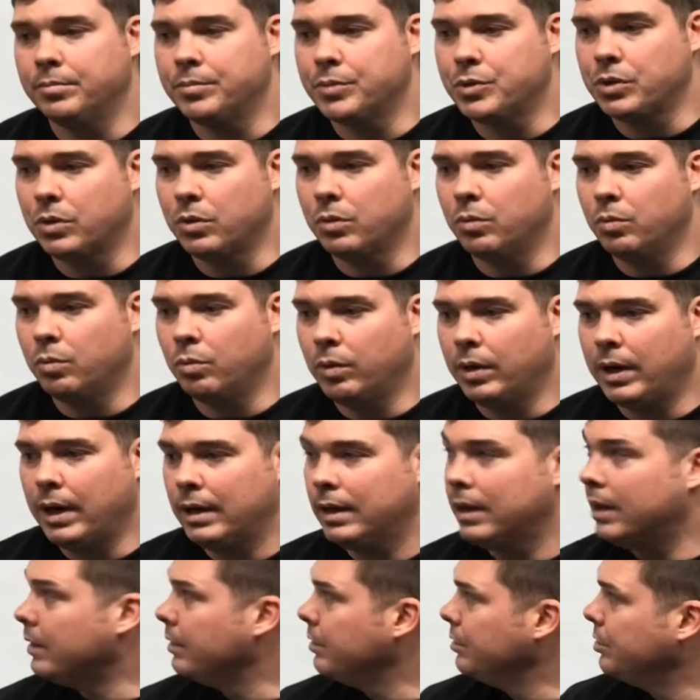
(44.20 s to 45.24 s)
So what
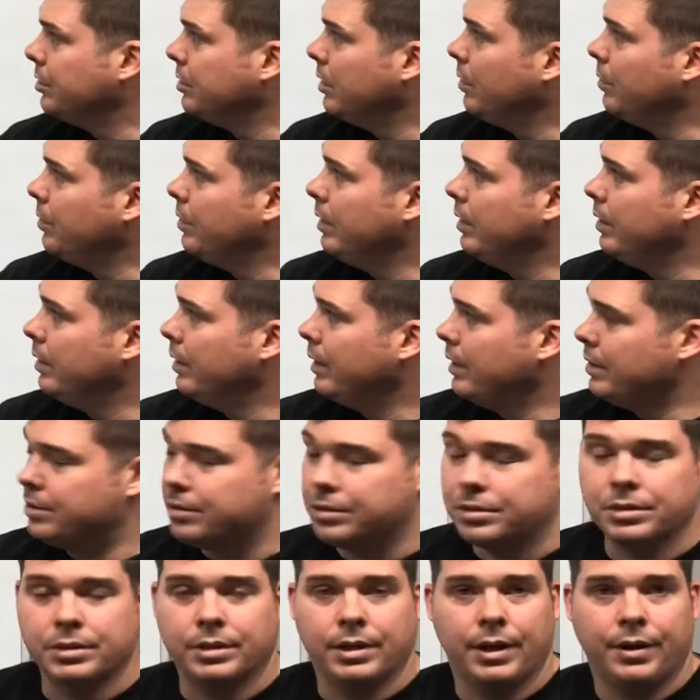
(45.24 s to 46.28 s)
I'd like to show you is a
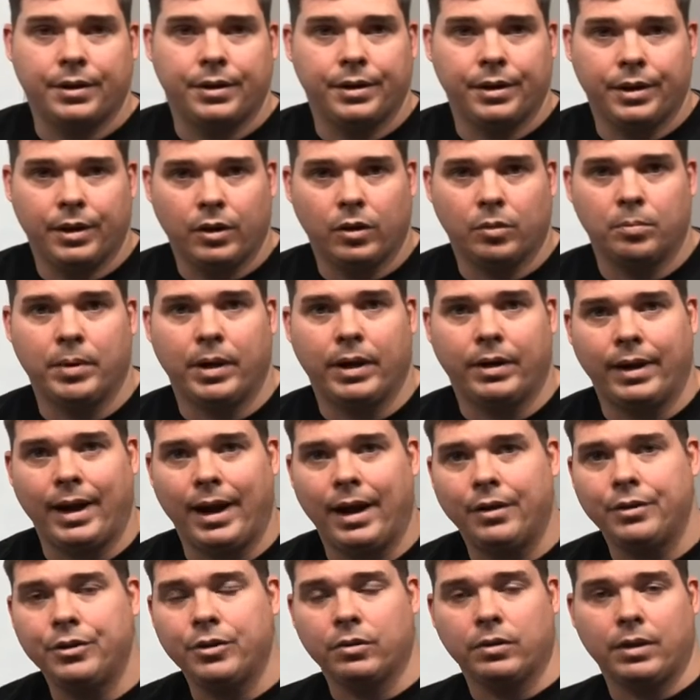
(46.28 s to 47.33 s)
scenario about
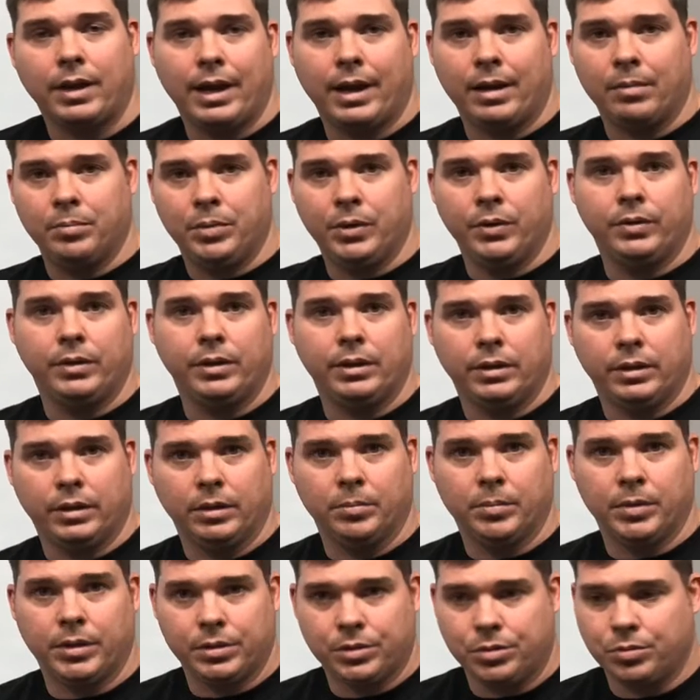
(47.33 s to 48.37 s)
how your liability
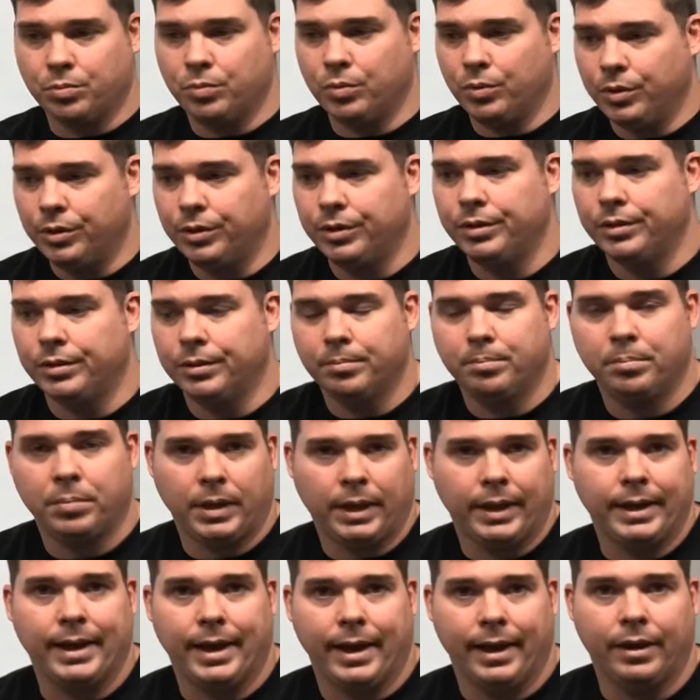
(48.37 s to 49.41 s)
limits would
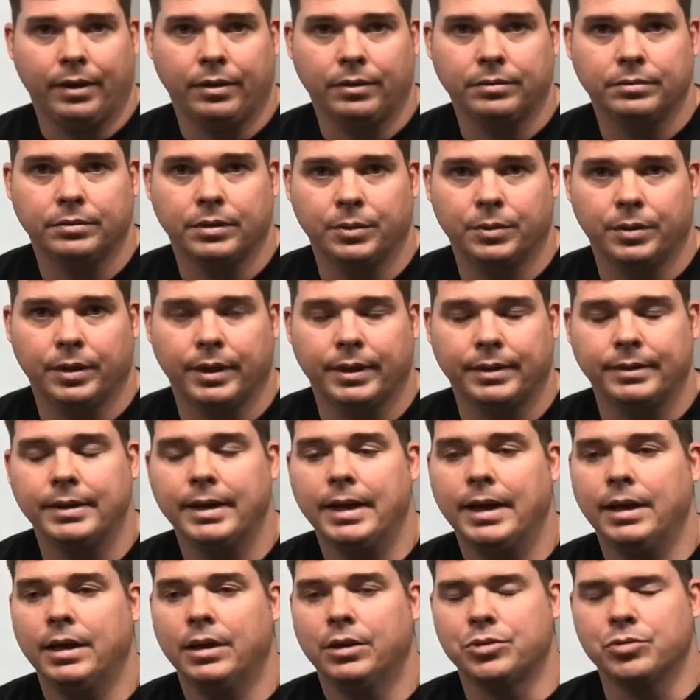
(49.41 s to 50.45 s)
play out, okay?
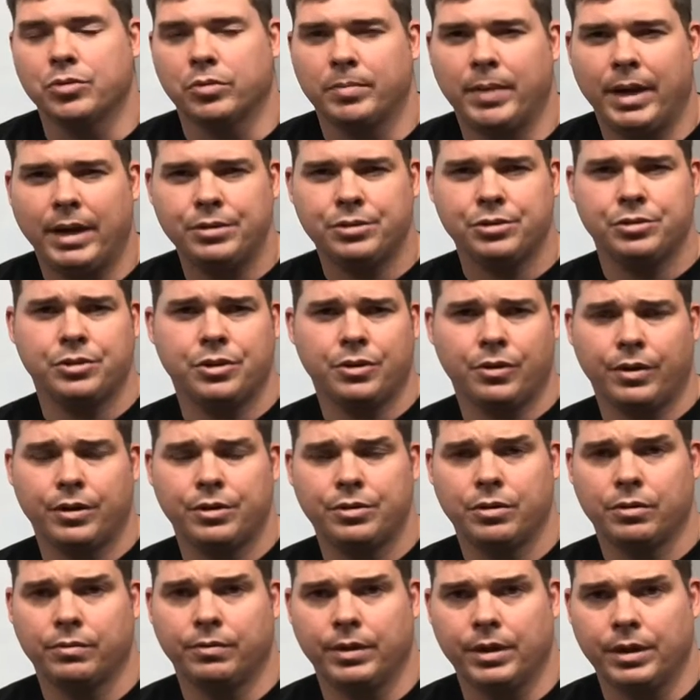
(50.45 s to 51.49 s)
So imagine you're in
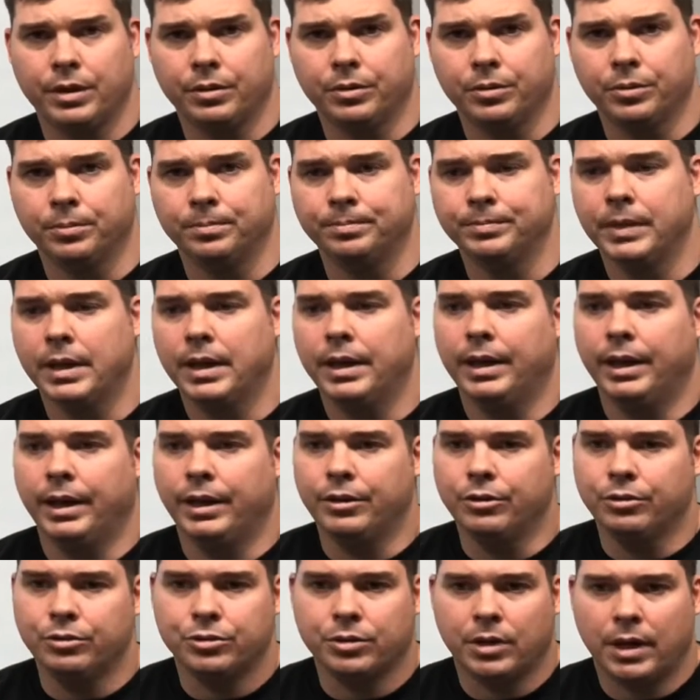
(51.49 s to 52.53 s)
your vehicle and
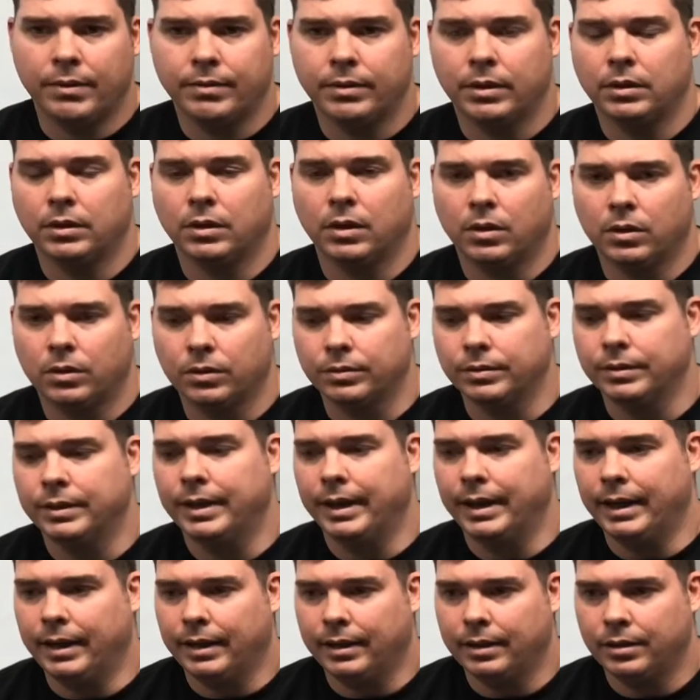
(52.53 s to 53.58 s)
you're driving along
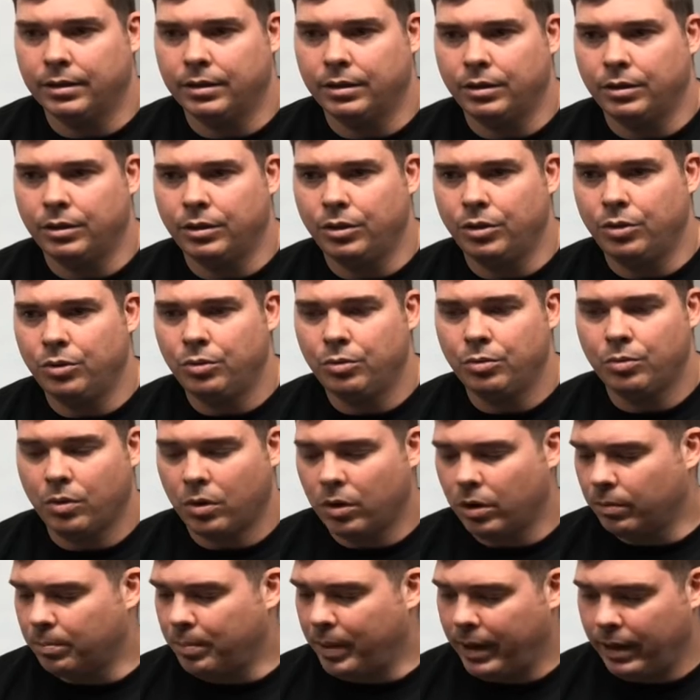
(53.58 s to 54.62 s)
and you
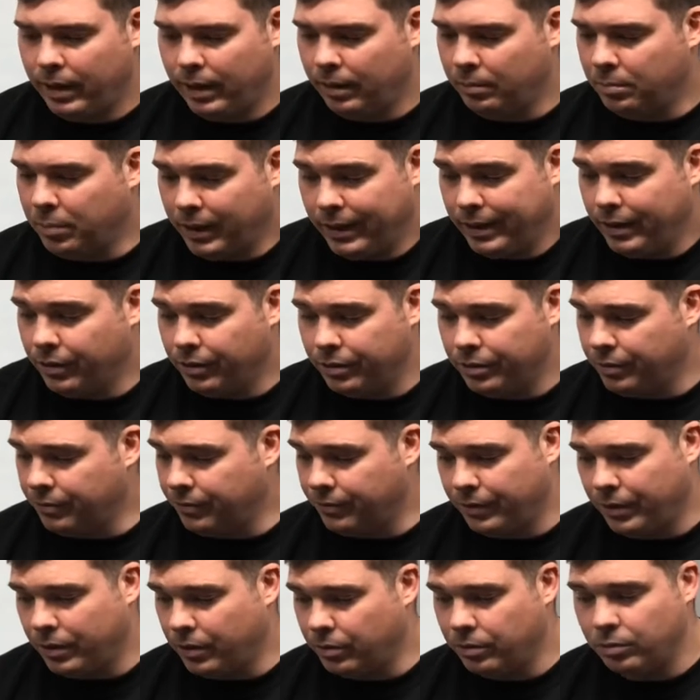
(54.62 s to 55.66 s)
are playing on your
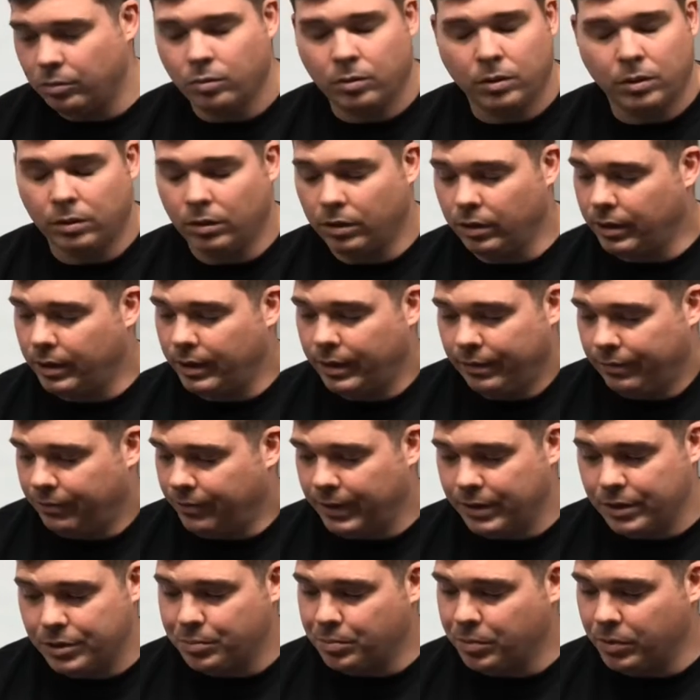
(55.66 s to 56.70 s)
phone, looking at
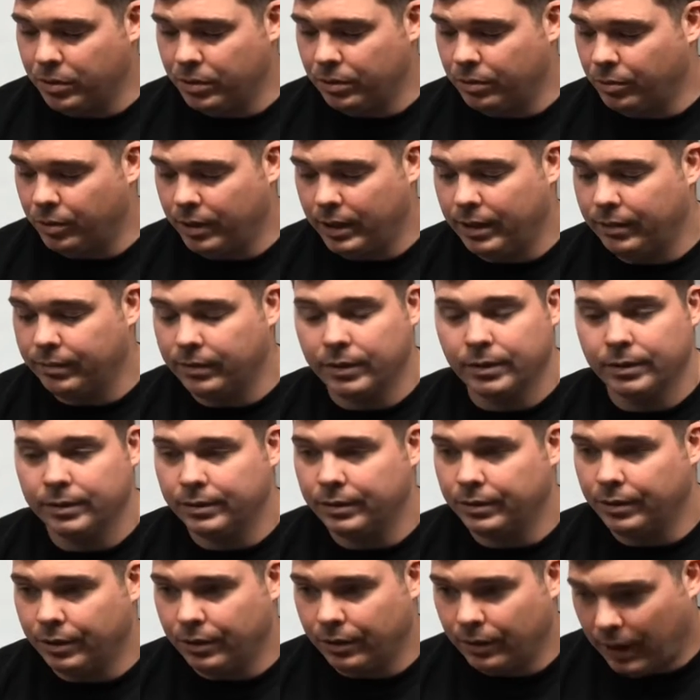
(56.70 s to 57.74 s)
Facebook, whatever.
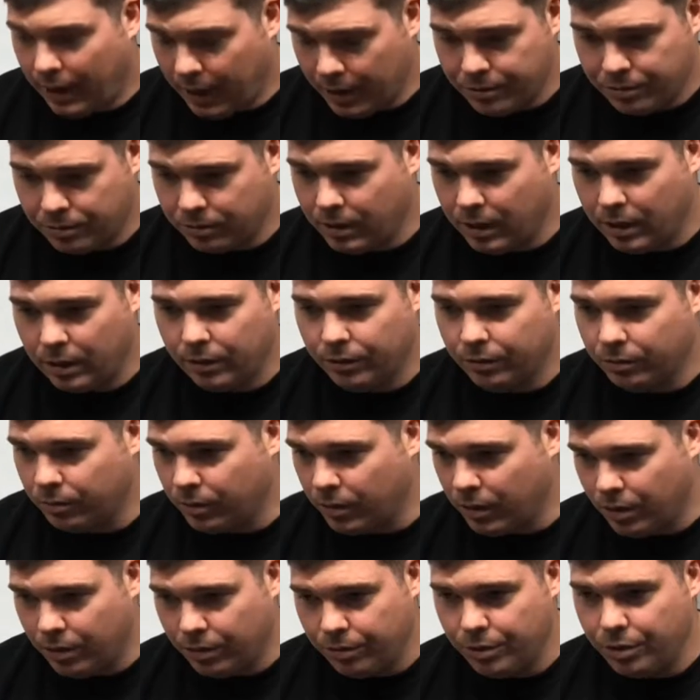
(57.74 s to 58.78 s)
Your eyes are not on the
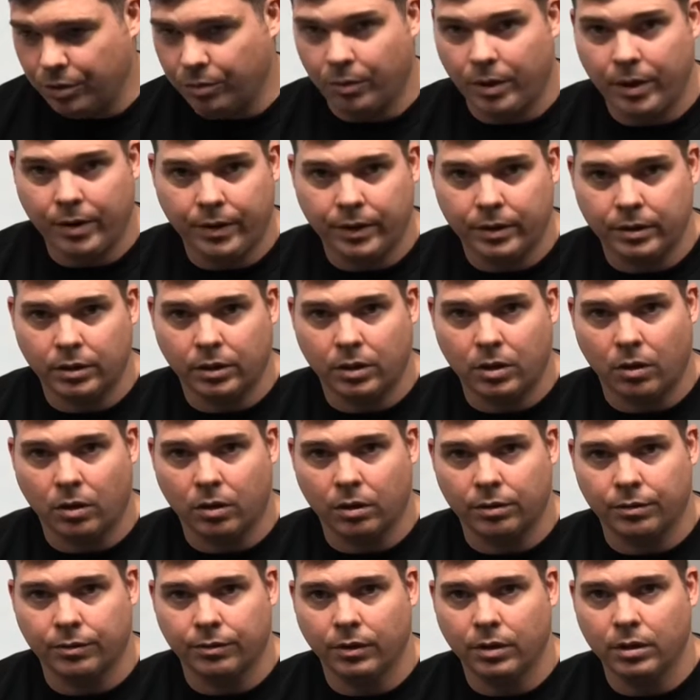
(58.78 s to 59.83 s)
road, you rear end the car
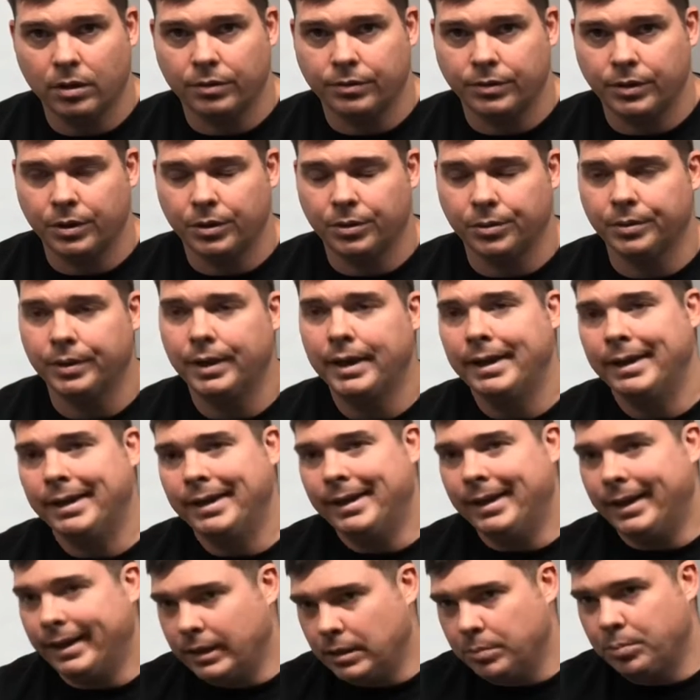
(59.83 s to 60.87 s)
in front of you,
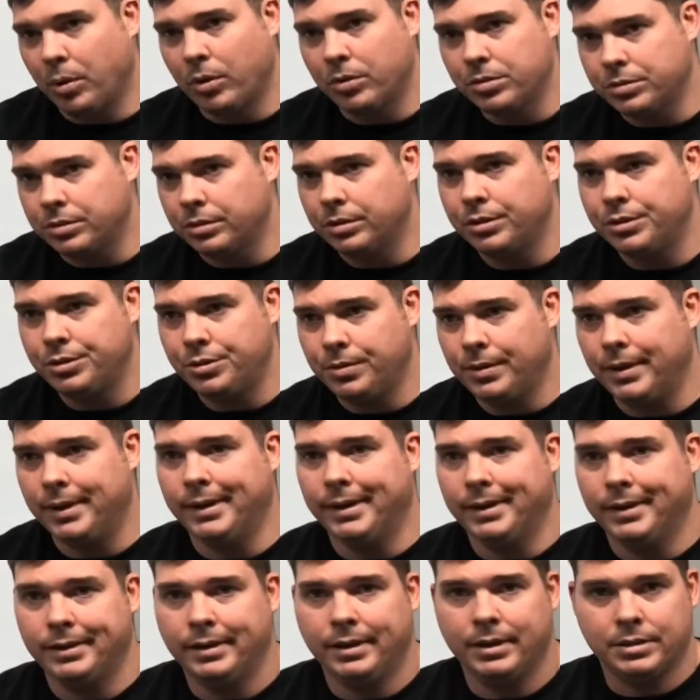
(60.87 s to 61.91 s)
and the person that you
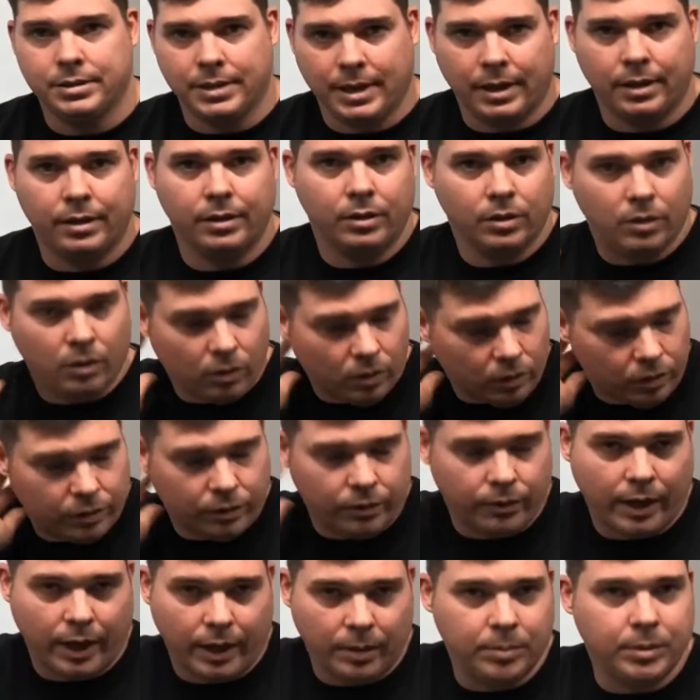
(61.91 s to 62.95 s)
hit gets out of the car, they're
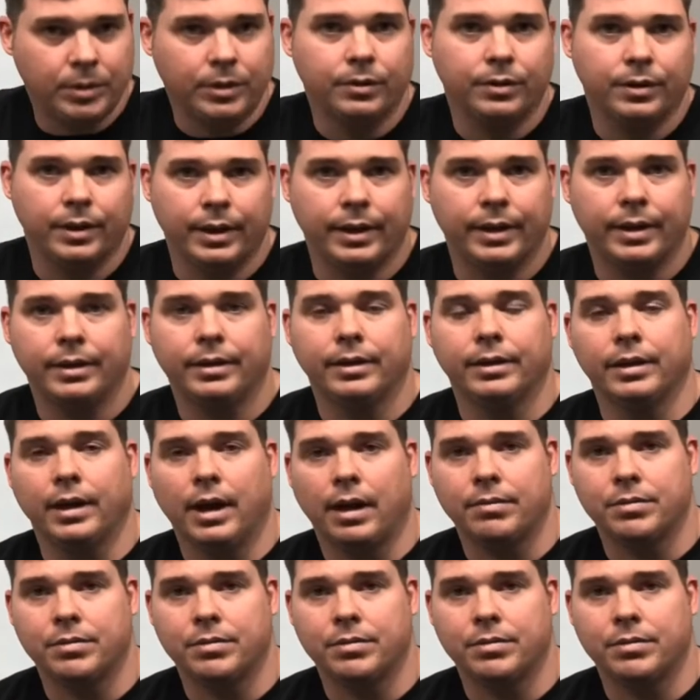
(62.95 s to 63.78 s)
grabbing their neck, and